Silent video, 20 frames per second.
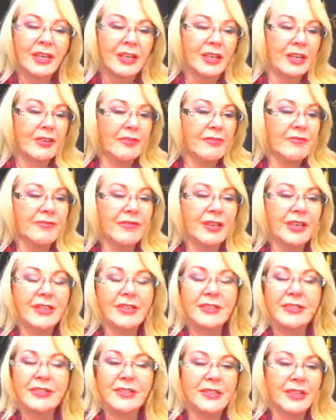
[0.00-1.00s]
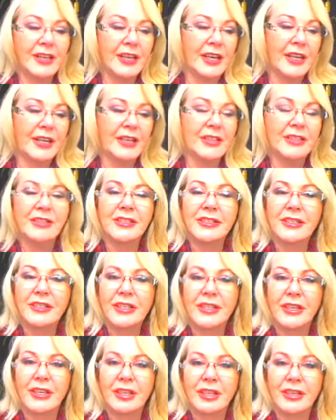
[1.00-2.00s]
Now, Venus and
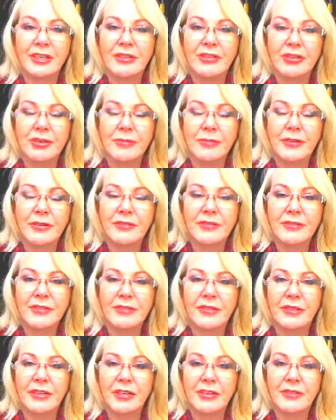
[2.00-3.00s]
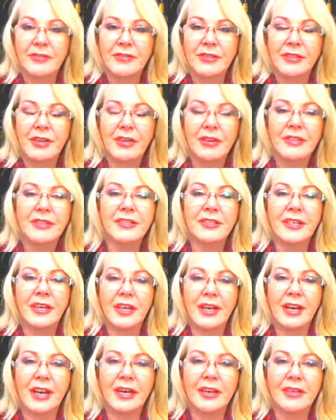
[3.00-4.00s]
Jupiter are still in your solar
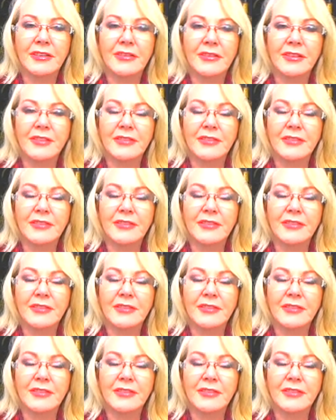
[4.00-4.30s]
second house,